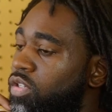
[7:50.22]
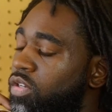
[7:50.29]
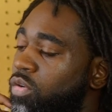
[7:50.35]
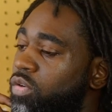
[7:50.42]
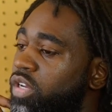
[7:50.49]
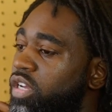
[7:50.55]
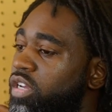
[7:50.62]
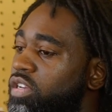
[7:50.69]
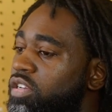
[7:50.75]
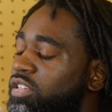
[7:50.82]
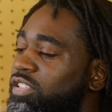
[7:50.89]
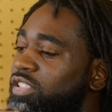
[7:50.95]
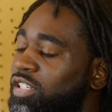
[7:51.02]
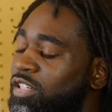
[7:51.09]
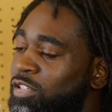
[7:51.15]
Okay.
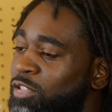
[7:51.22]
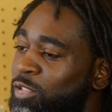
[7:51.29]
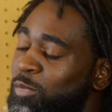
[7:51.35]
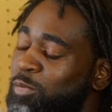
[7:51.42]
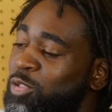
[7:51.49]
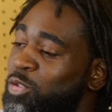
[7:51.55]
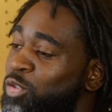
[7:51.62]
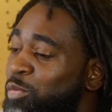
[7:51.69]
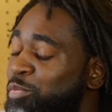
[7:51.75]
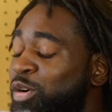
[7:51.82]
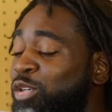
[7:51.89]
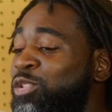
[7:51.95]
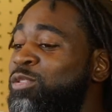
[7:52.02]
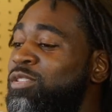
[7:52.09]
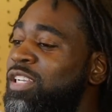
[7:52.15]
Um, so on a
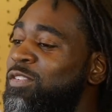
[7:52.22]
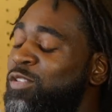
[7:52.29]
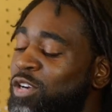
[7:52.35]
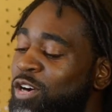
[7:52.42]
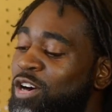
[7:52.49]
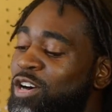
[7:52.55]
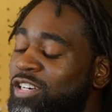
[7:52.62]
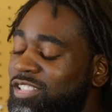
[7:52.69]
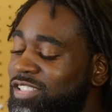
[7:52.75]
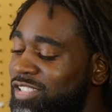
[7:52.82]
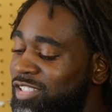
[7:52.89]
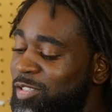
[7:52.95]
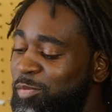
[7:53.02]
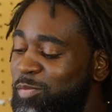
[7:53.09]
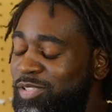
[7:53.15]
personal level, the
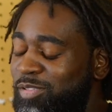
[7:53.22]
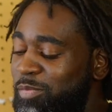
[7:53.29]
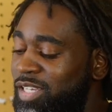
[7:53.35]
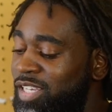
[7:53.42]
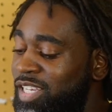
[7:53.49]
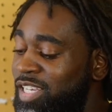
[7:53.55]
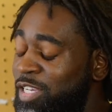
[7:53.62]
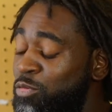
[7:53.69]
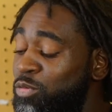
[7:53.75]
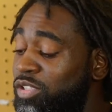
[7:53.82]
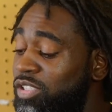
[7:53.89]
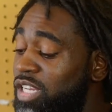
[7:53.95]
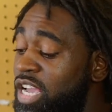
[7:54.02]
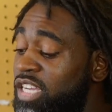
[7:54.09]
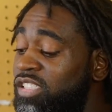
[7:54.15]
hardships, man, it
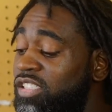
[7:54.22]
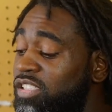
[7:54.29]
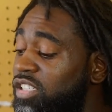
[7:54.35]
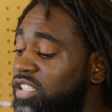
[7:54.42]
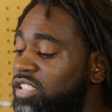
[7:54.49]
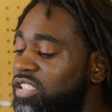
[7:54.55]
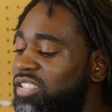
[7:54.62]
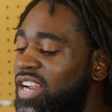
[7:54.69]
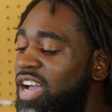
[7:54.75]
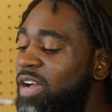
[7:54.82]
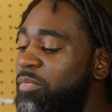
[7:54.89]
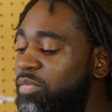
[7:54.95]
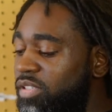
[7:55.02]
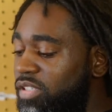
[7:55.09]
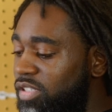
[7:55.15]
was actually just
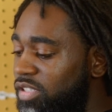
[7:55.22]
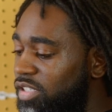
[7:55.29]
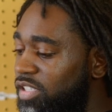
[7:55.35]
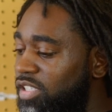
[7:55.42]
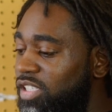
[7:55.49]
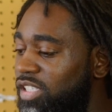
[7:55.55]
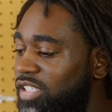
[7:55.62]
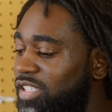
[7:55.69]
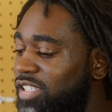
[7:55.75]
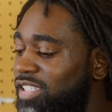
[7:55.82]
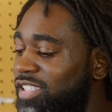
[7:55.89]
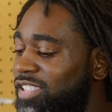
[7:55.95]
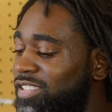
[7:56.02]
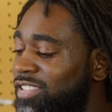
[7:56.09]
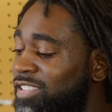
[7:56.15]
stopping.
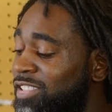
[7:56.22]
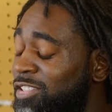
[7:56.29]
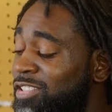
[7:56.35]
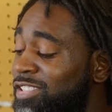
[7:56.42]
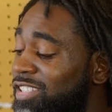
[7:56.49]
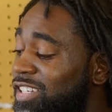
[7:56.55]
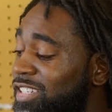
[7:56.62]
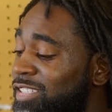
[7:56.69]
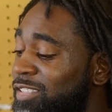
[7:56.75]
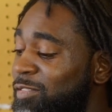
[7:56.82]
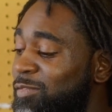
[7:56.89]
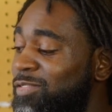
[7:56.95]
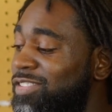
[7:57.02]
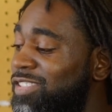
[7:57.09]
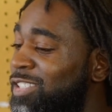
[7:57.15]
Cause it's like
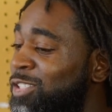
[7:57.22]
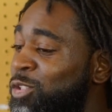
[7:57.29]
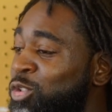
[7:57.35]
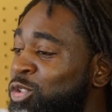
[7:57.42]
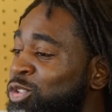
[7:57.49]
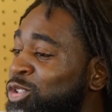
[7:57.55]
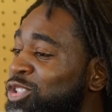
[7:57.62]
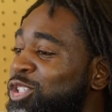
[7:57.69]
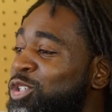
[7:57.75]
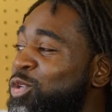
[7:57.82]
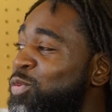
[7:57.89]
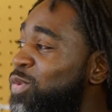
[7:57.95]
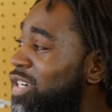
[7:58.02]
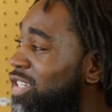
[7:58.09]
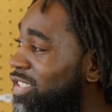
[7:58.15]
you
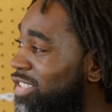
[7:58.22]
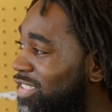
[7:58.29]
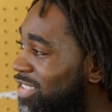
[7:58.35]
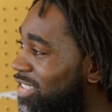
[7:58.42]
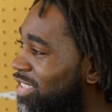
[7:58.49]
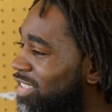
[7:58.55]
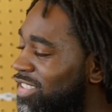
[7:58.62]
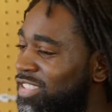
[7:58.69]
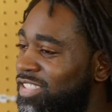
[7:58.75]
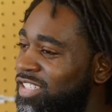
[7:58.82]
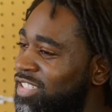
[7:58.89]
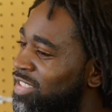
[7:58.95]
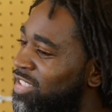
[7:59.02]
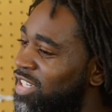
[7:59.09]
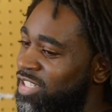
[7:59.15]
still want it. It's,
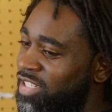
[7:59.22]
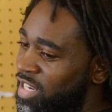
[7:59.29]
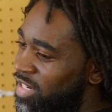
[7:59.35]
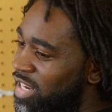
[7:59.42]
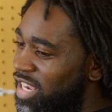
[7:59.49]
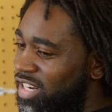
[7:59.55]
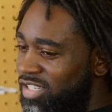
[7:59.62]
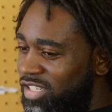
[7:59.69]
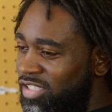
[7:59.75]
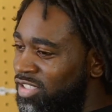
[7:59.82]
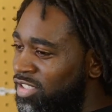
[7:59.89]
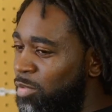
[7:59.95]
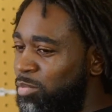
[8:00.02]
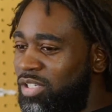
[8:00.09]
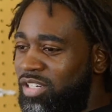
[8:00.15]
it's like that. That it's
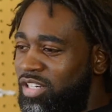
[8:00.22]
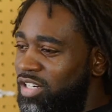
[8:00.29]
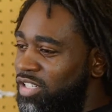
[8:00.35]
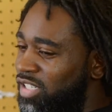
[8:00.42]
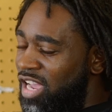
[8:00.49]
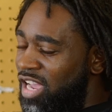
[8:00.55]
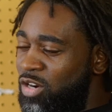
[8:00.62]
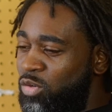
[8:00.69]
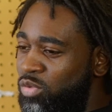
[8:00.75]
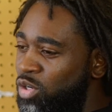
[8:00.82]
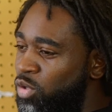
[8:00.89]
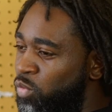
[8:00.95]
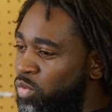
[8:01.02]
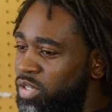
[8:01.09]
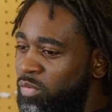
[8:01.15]
something there. I don't
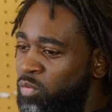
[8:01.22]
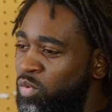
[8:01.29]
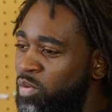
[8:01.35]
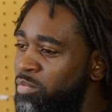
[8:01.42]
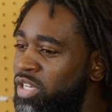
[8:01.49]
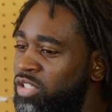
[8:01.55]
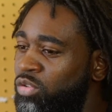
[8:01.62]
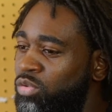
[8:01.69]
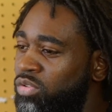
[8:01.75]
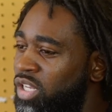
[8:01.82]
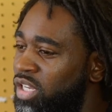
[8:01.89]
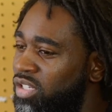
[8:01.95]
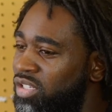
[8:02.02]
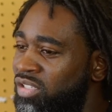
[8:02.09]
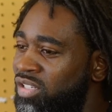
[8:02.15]
know what what makes you
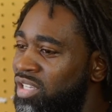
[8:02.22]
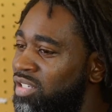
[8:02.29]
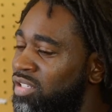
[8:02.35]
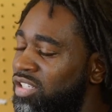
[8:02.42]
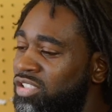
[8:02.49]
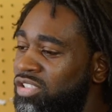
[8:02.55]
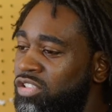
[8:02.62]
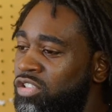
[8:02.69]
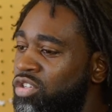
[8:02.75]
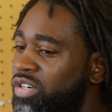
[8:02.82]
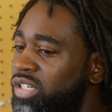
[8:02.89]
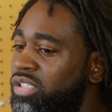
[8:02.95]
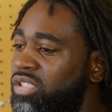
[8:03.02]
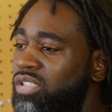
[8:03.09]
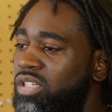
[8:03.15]
like the addiction is
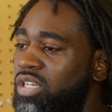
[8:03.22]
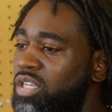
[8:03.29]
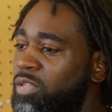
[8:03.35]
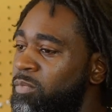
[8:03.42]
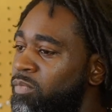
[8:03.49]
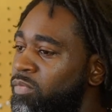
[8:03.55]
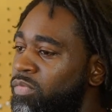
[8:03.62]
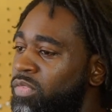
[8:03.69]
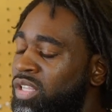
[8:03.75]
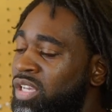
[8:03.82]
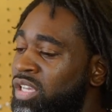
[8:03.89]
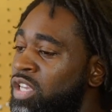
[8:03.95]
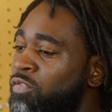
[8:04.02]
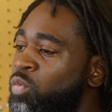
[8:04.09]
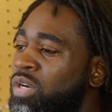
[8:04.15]
crazy.
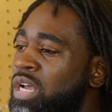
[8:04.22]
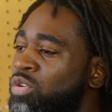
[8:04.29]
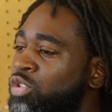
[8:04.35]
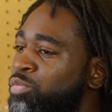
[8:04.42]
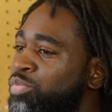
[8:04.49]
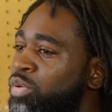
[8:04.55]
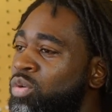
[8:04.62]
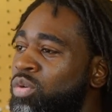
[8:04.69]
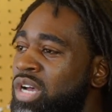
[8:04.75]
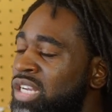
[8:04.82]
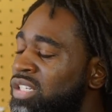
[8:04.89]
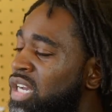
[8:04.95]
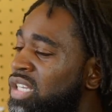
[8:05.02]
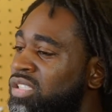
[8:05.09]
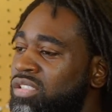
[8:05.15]
Like even when I was broke, I,
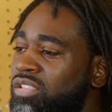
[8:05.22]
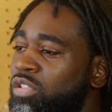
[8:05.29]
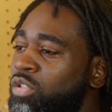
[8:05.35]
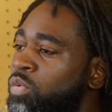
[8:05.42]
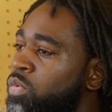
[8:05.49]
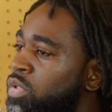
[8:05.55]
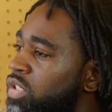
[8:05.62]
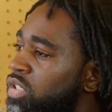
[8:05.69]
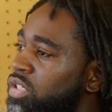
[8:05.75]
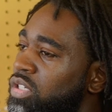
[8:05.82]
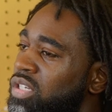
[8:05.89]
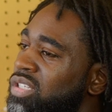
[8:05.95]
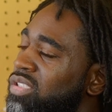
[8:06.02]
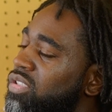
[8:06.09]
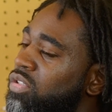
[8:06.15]
I still wanted
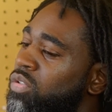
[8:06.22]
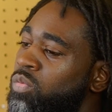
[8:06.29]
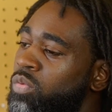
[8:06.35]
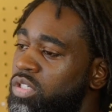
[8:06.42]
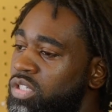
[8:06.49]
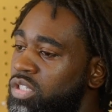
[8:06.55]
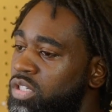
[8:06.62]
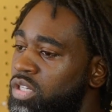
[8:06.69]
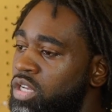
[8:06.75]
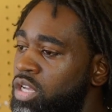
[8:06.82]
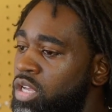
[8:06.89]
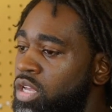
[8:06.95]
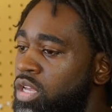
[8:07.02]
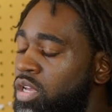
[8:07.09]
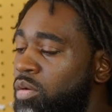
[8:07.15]
it. I still wanted it.
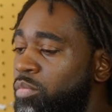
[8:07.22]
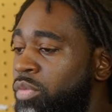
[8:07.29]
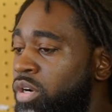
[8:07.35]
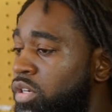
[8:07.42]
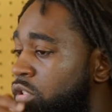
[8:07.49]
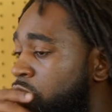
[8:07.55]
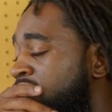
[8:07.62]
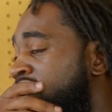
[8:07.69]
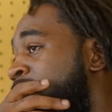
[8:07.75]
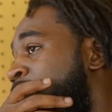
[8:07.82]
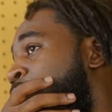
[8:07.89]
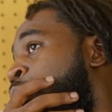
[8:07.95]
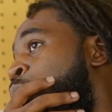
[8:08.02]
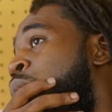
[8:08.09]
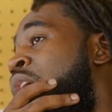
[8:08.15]
But
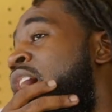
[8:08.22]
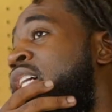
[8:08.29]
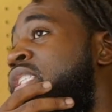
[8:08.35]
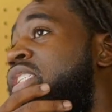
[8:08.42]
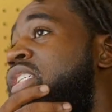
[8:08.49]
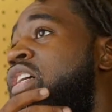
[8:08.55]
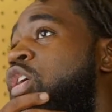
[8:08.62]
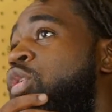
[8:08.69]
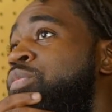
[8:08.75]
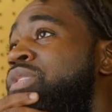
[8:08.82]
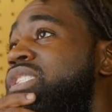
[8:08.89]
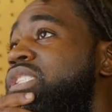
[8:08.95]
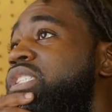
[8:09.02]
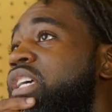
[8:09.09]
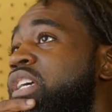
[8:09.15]
um, what actually helped
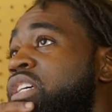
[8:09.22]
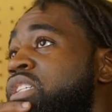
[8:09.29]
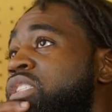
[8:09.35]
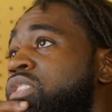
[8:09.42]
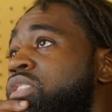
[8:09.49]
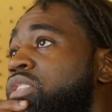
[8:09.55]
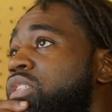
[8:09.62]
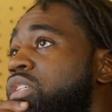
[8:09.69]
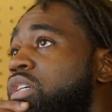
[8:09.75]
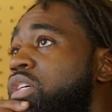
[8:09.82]
me change,